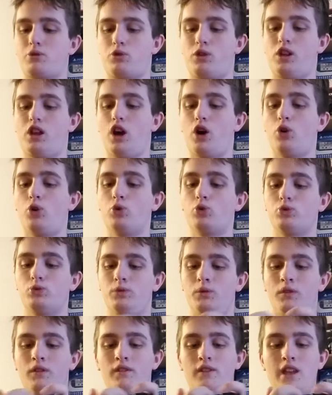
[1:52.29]

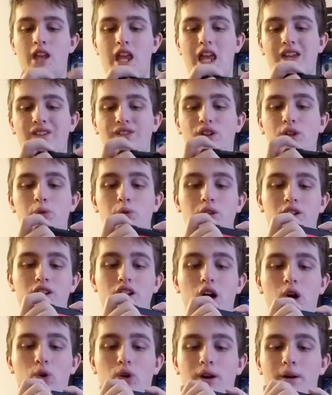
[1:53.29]
to
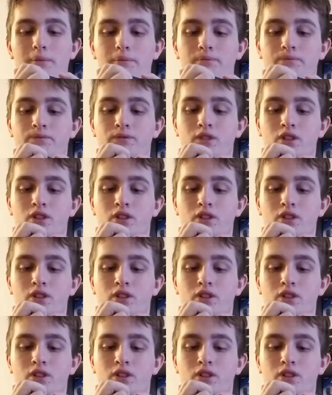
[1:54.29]
go